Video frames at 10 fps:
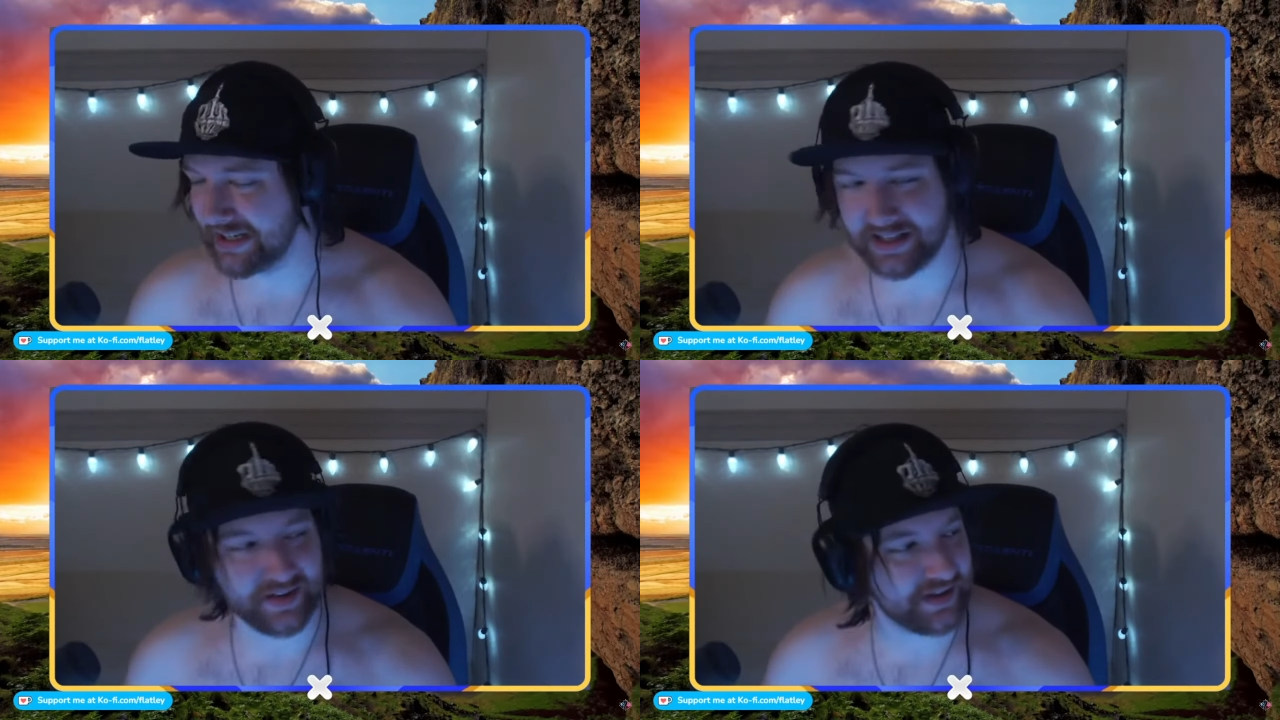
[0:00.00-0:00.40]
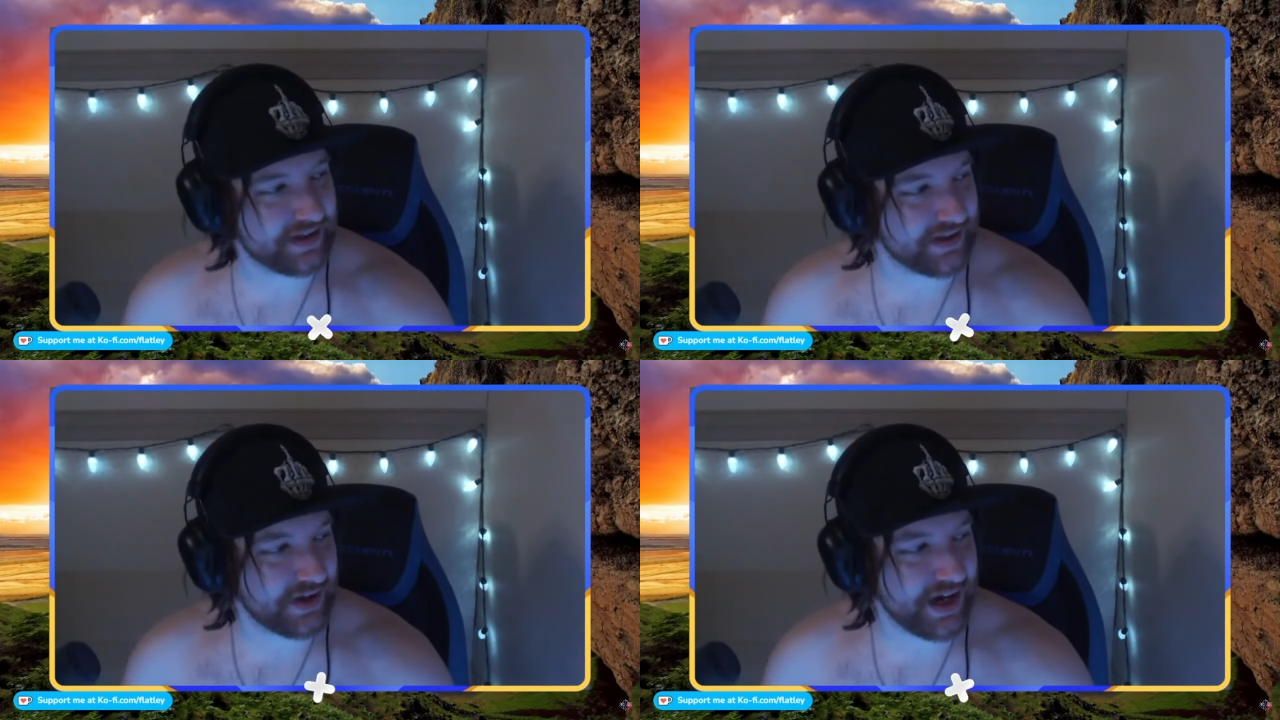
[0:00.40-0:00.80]
into the
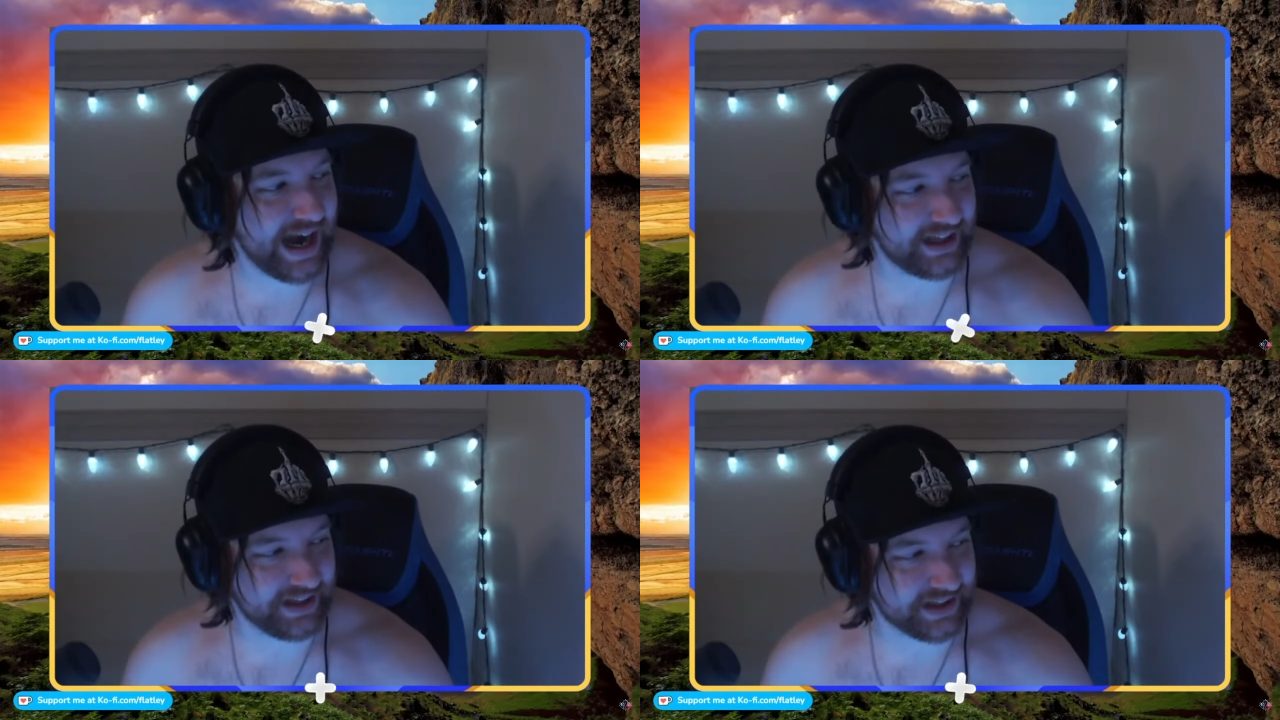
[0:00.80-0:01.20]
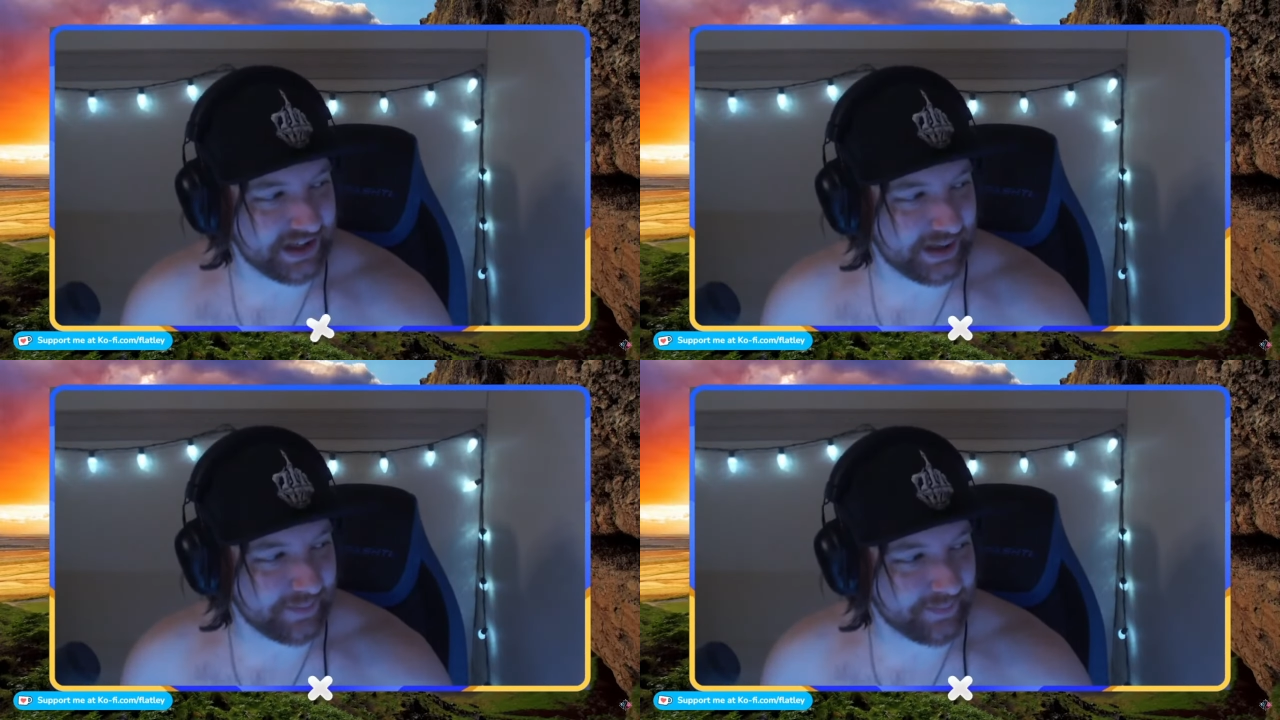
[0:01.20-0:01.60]
Turd Island
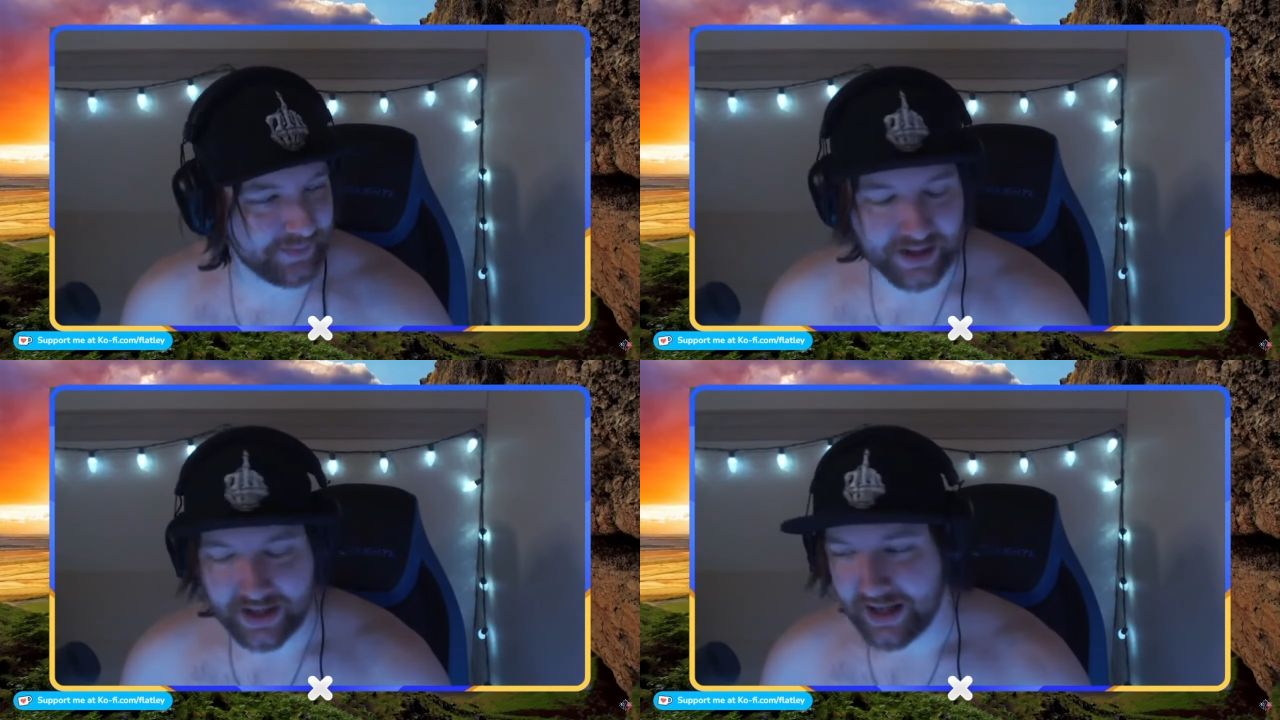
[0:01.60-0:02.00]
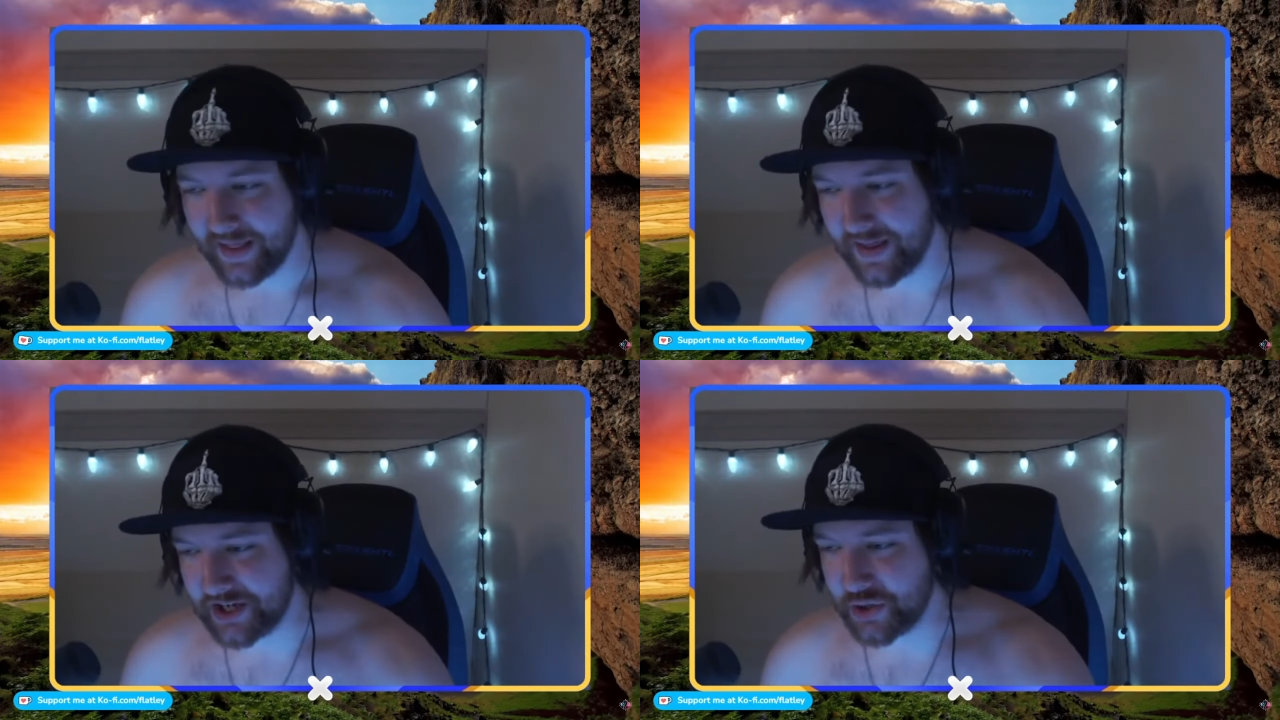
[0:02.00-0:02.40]
thing
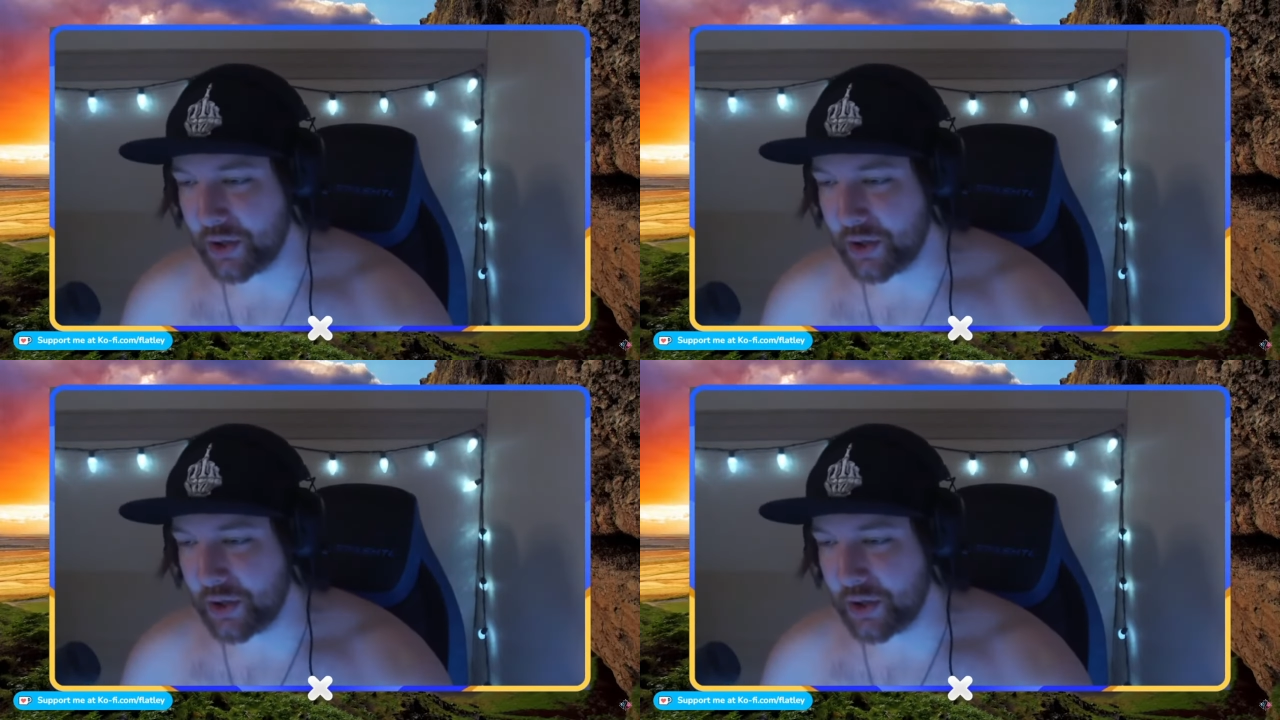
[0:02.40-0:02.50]
that you